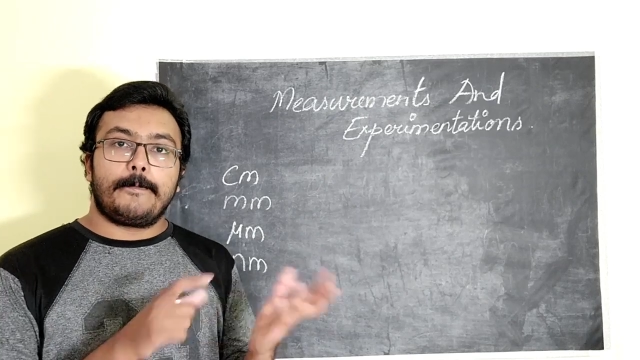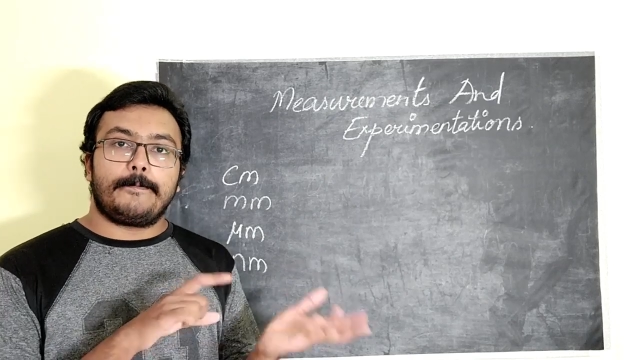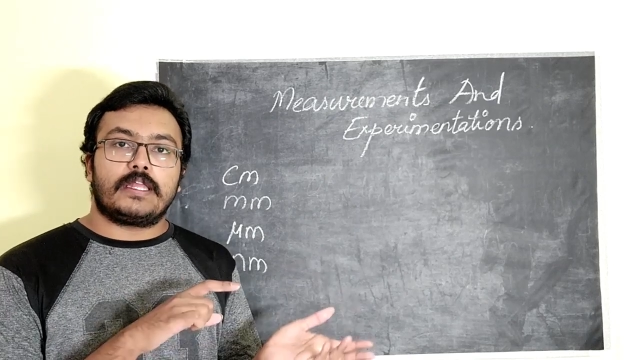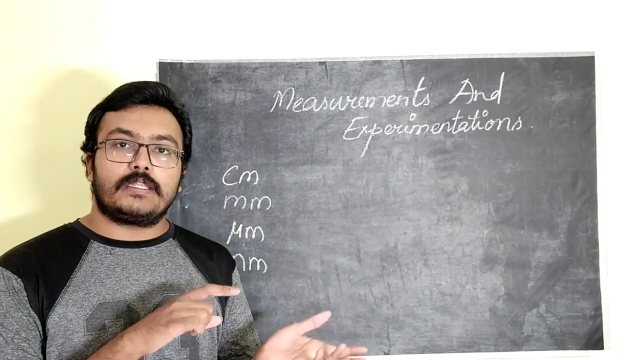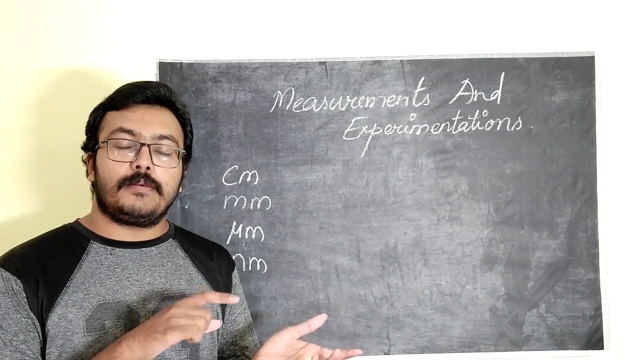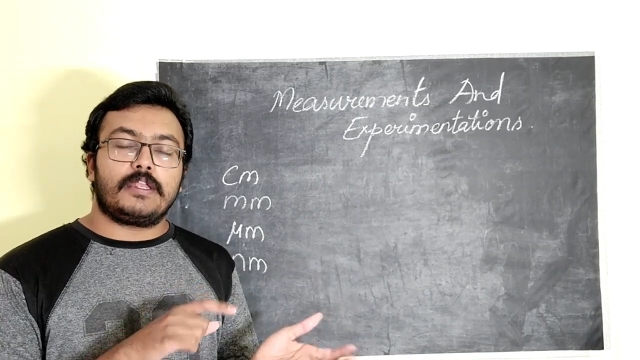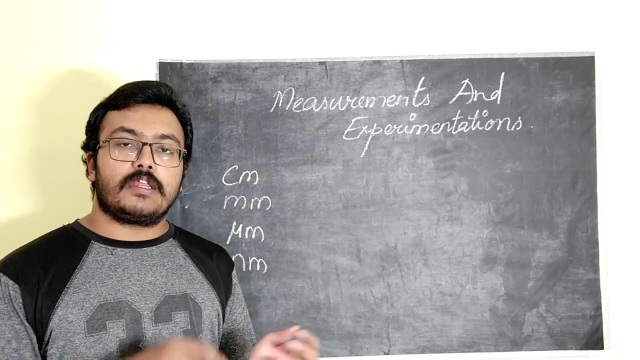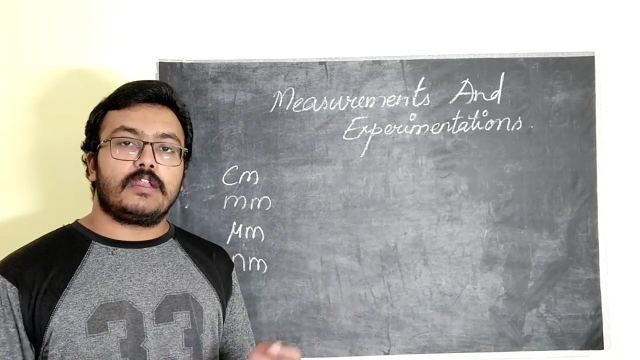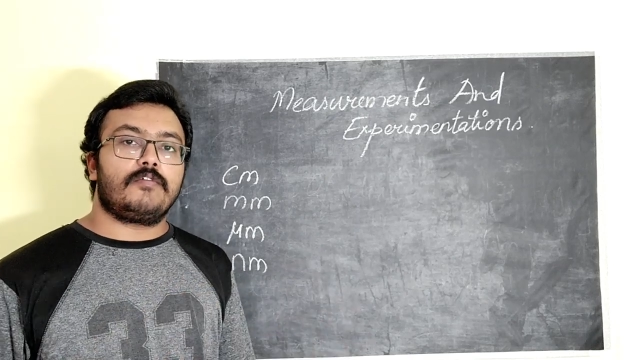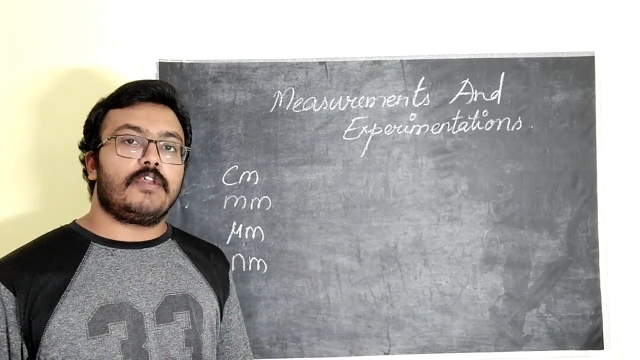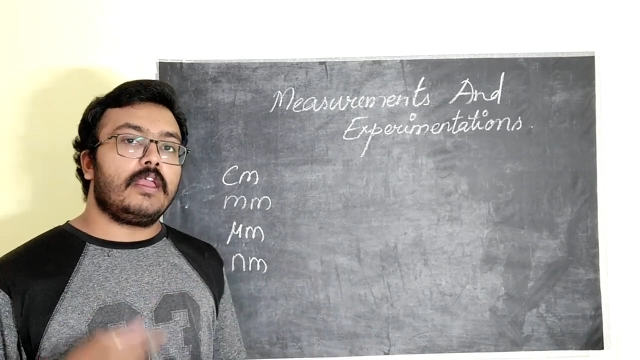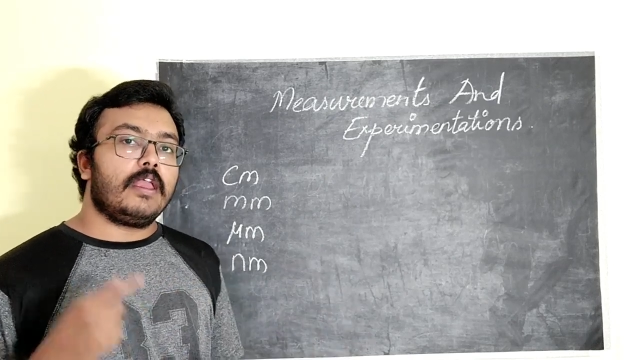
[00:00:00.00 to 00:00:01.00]

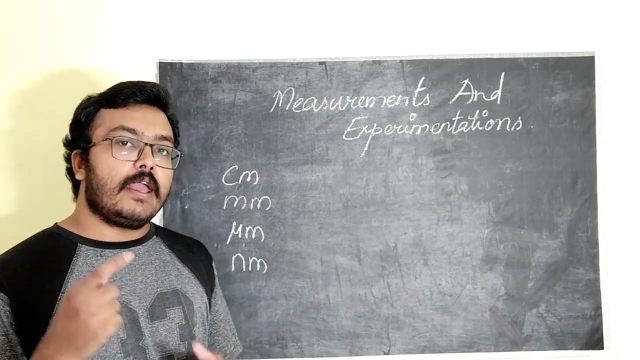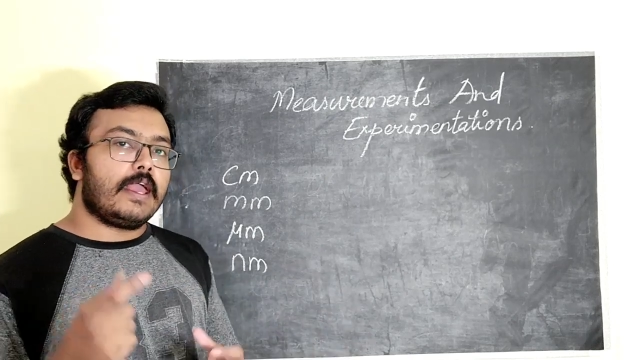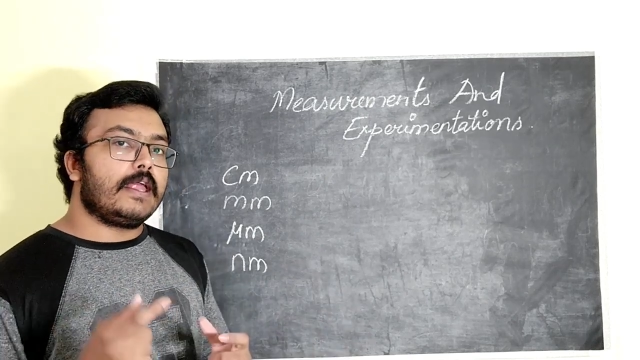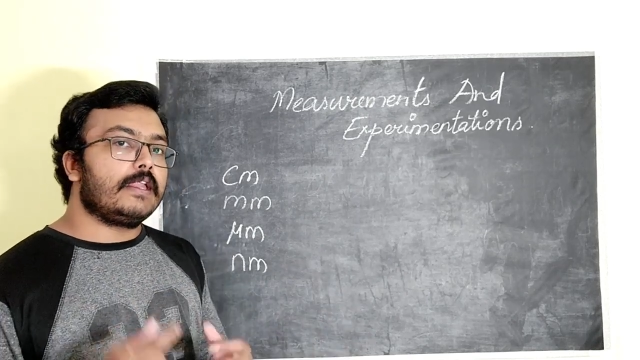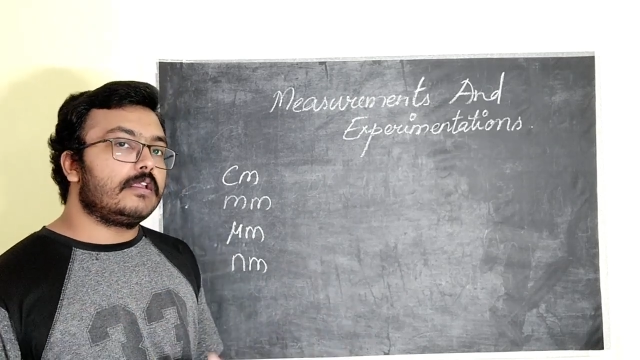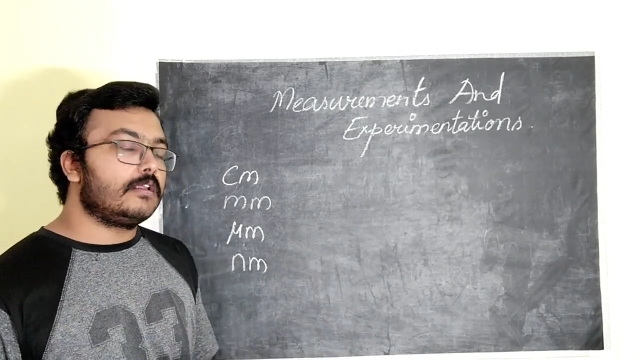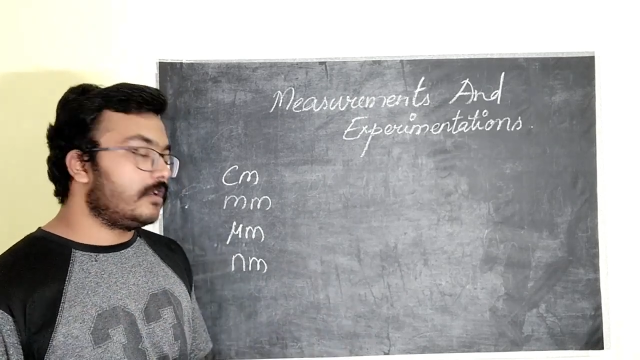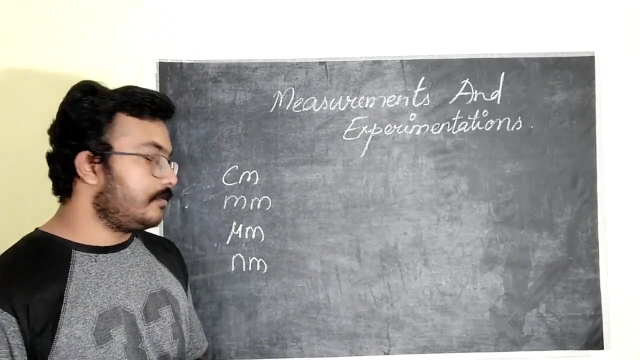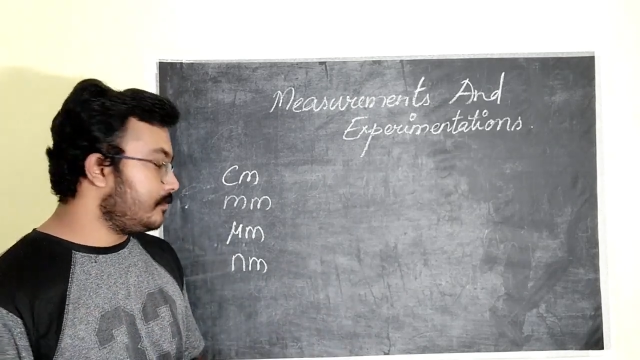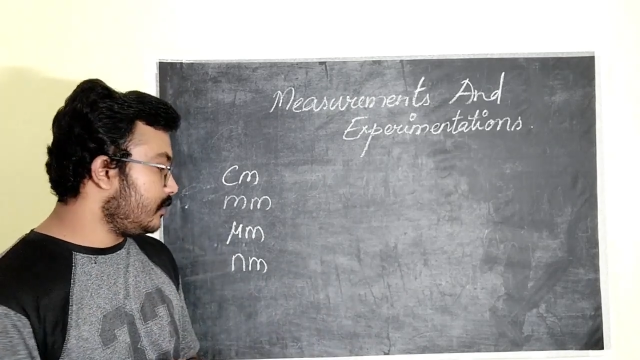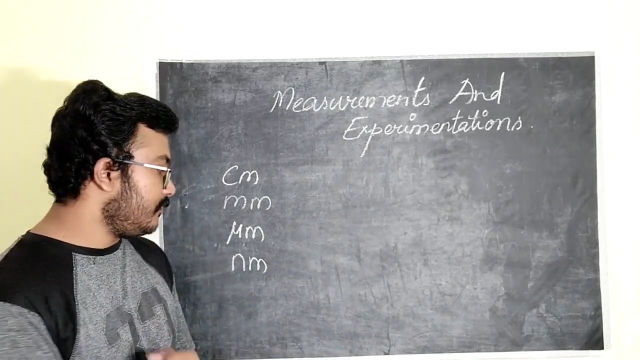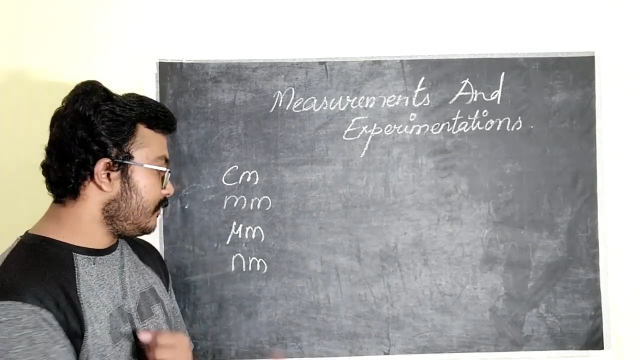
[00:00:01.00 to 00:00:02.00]
mathematical way and in
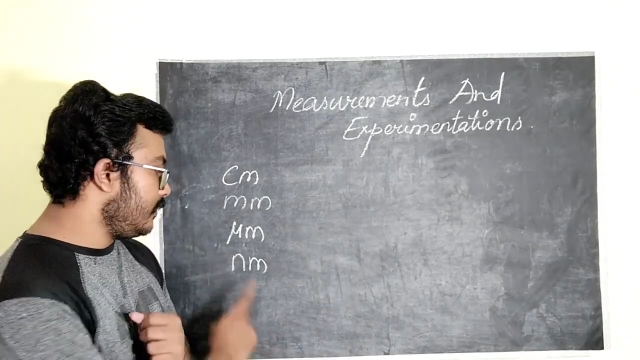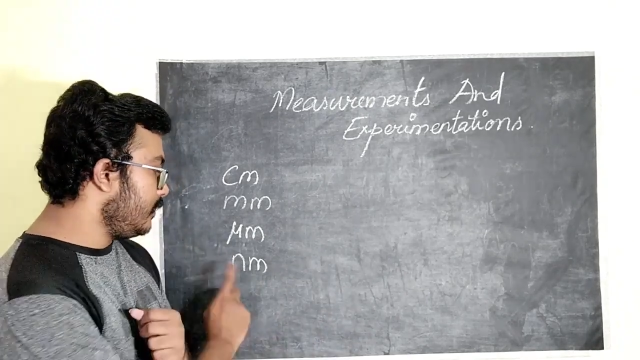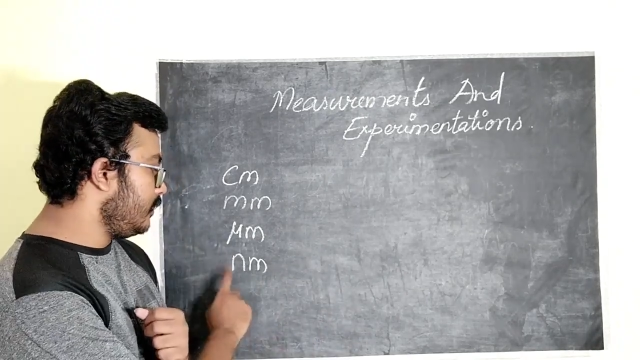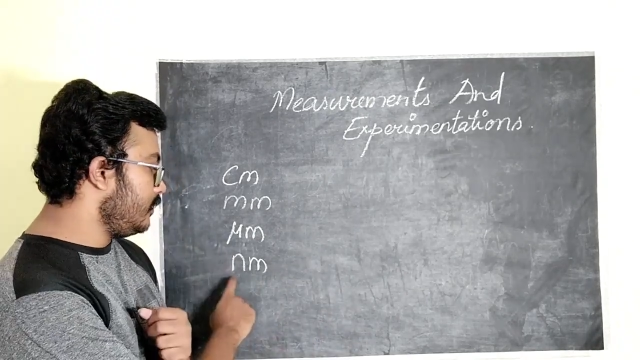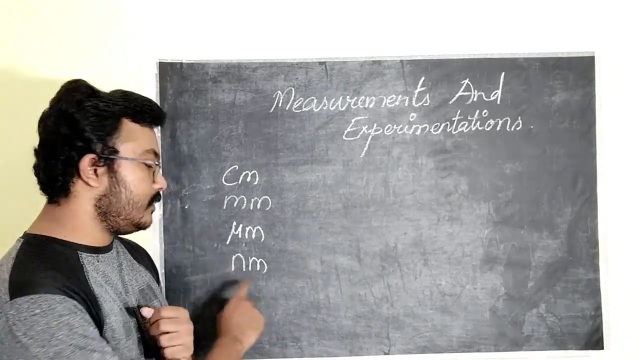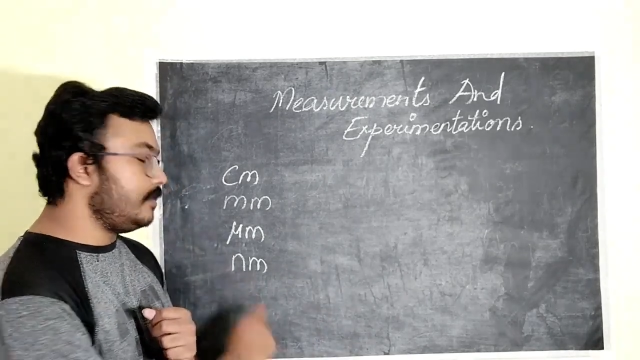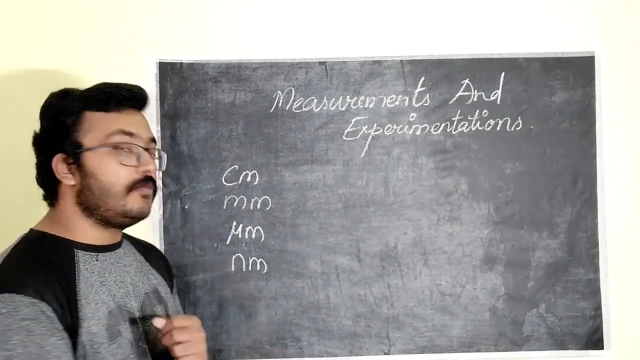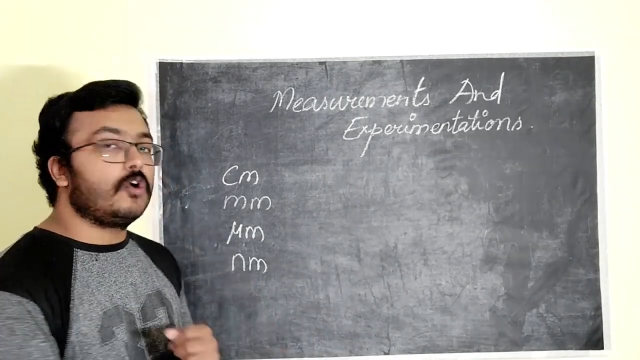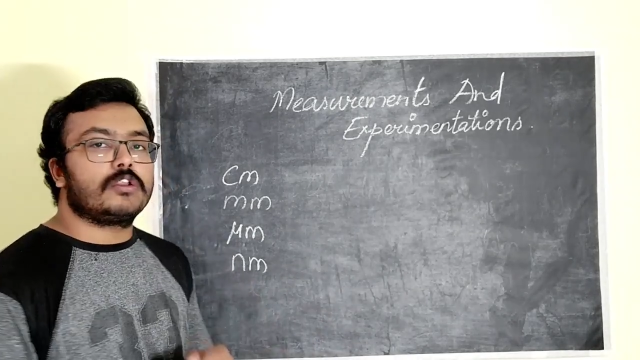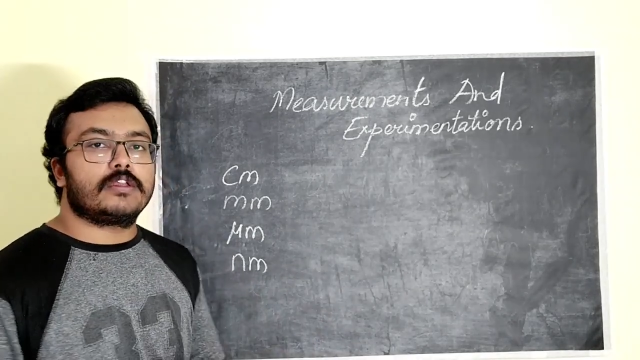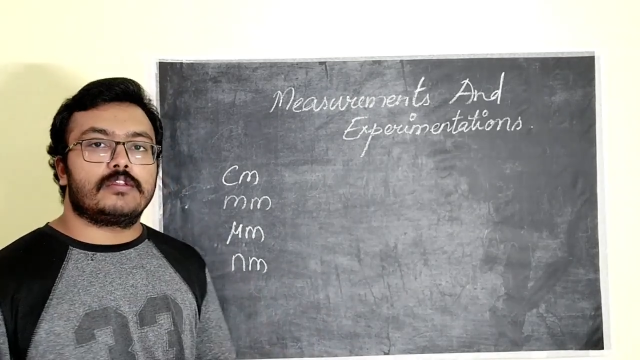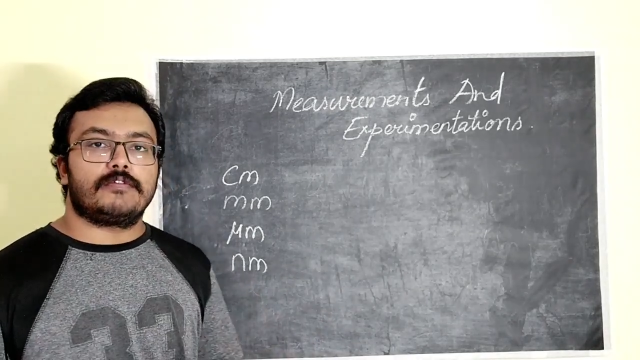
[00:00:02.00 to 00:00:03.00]
terms of
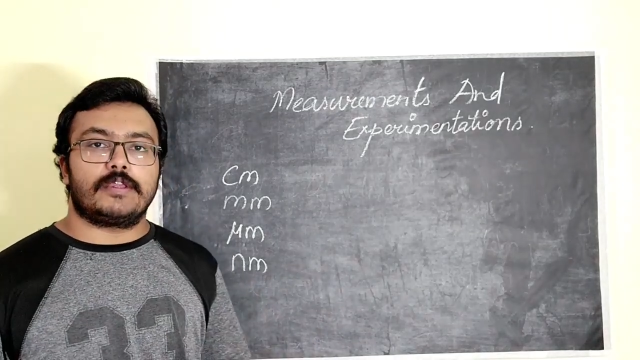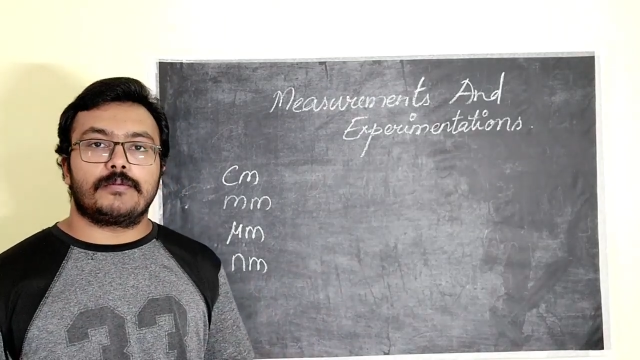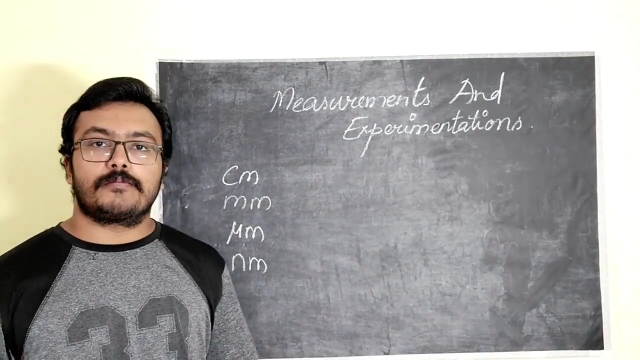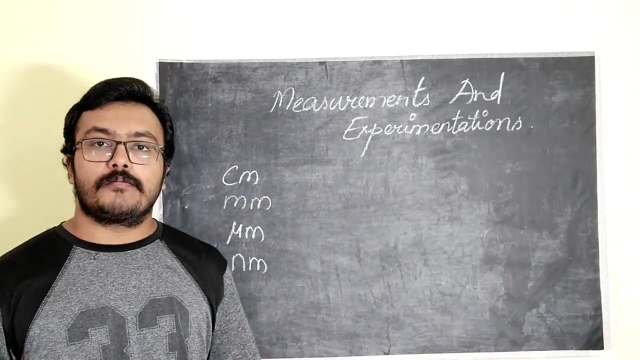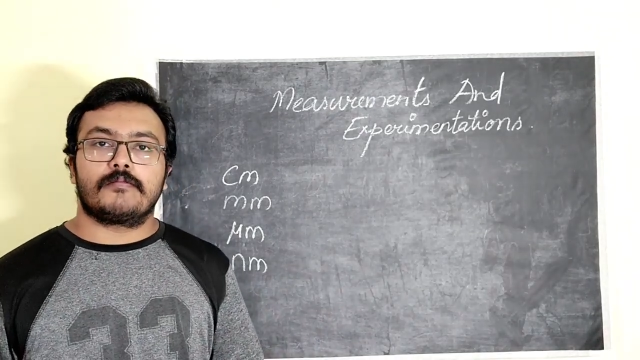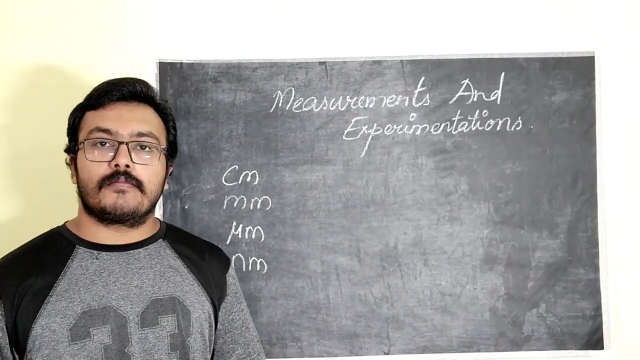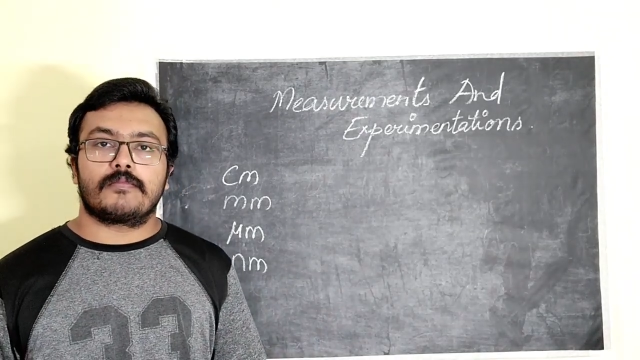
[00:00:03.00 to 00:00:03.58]
symbolical way.